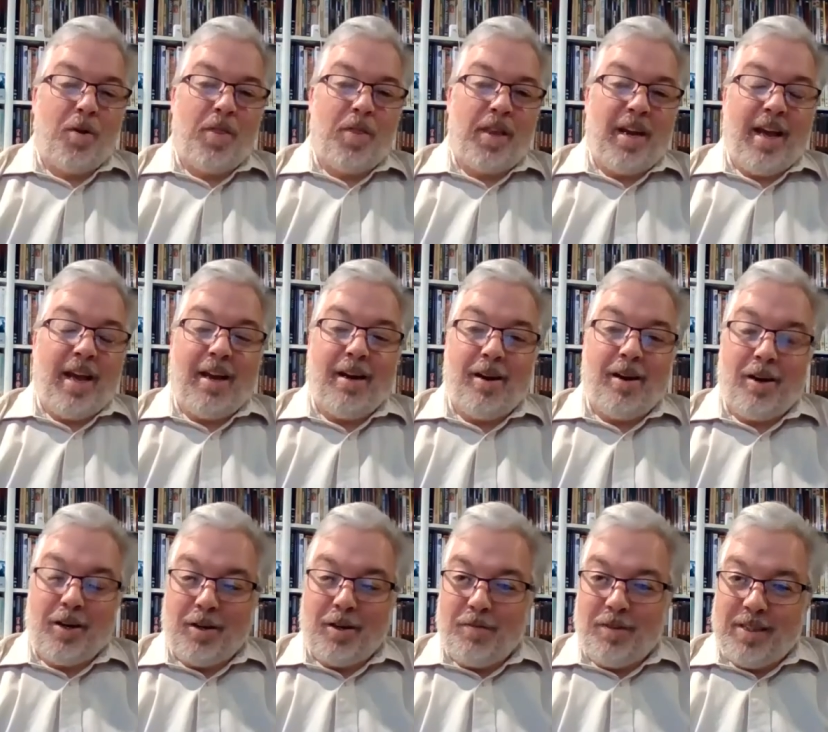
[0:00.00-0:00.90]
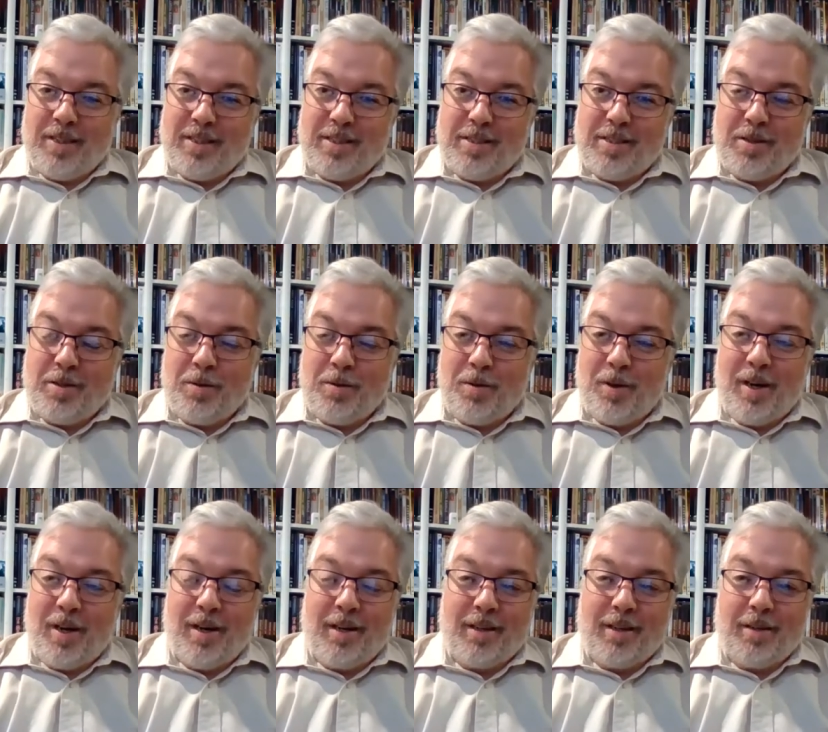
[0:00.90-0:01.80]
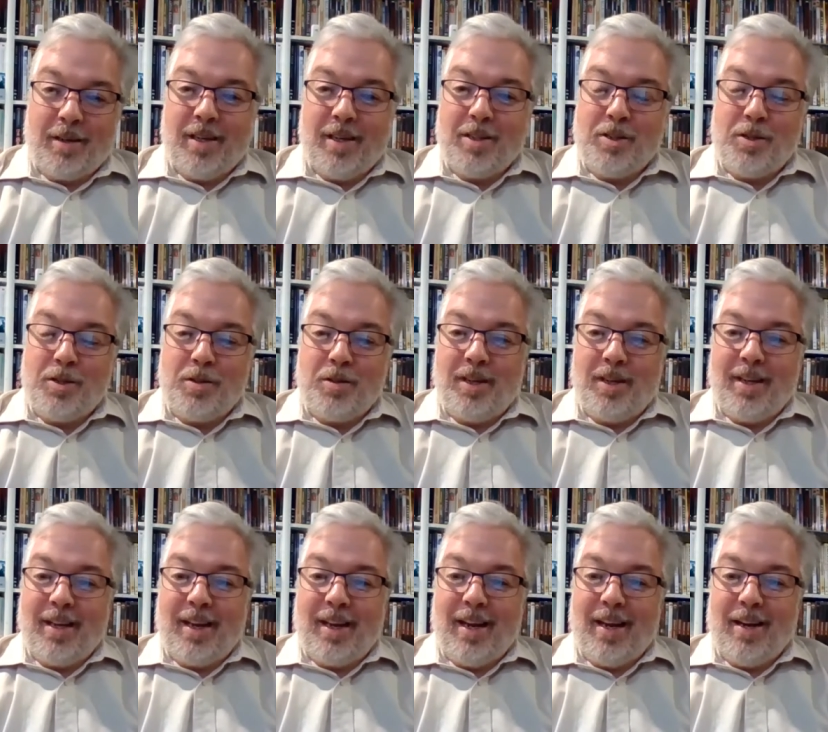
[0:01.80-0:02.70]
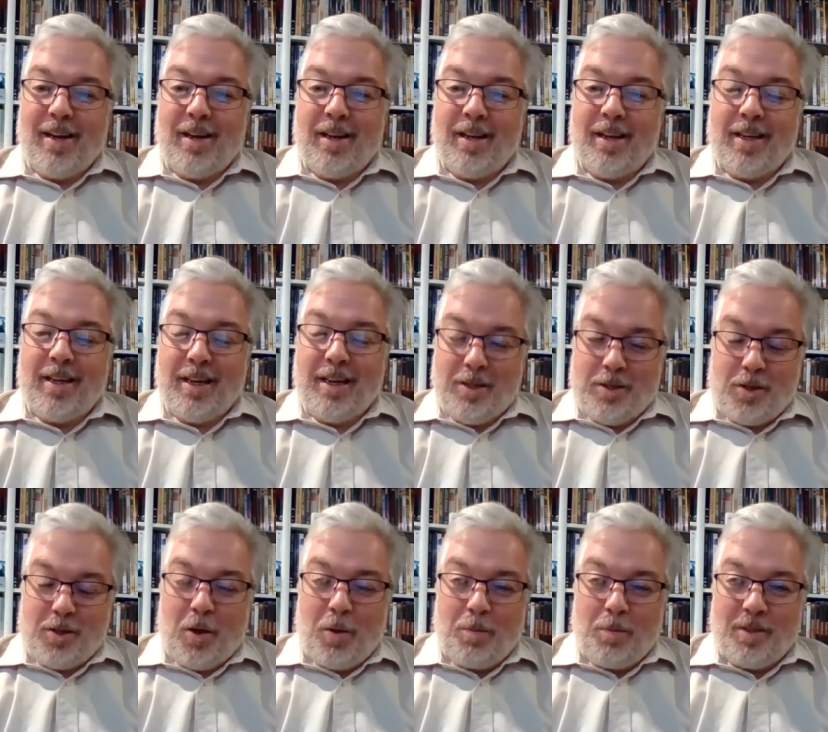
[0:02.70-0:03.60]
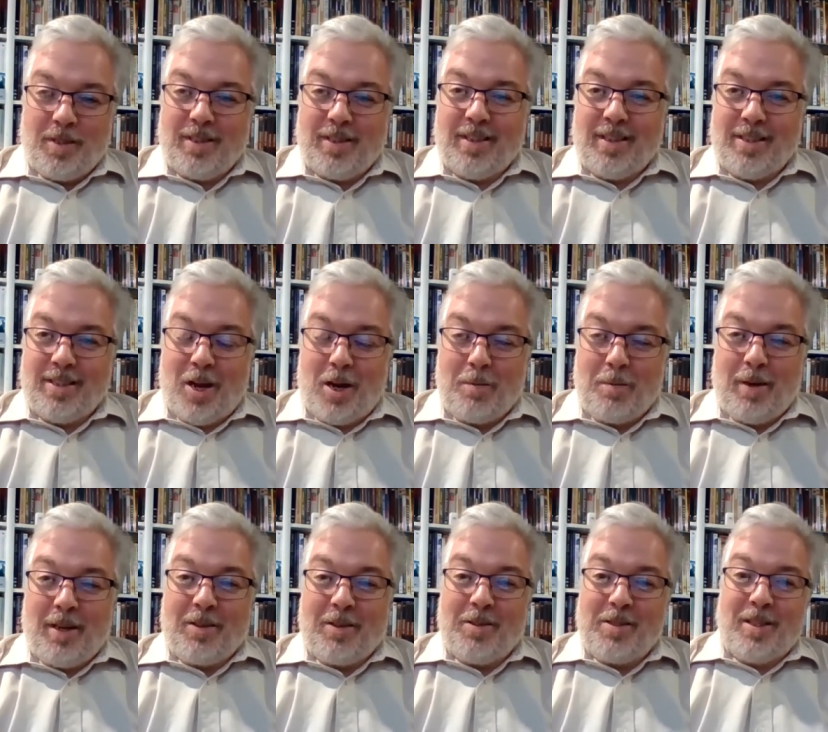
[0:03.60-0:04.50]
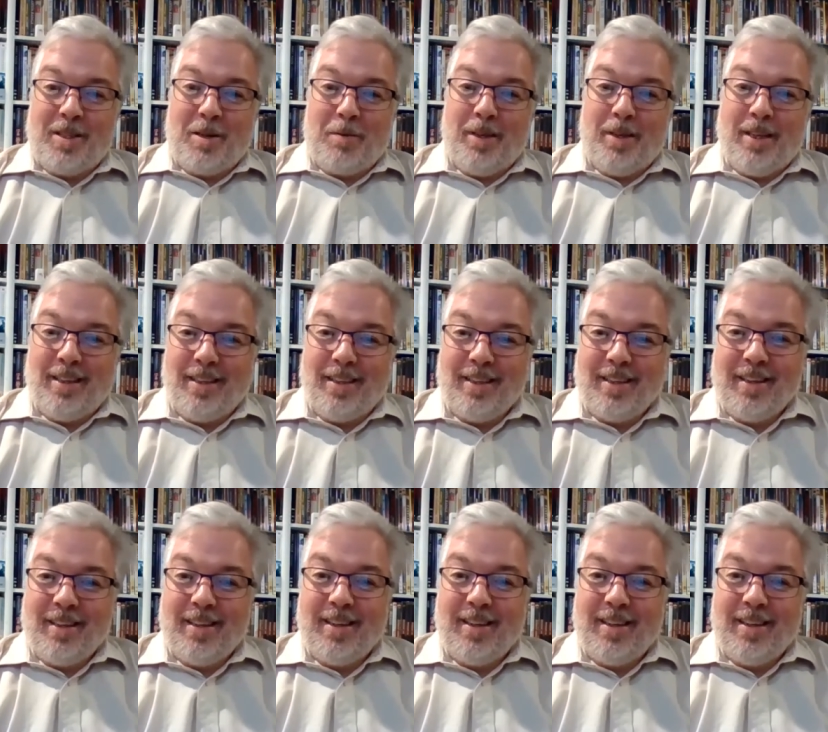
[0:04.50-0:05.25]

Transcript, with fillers: for the non-archivists who are tuning in, kinescopes, can you talk about those a little bit?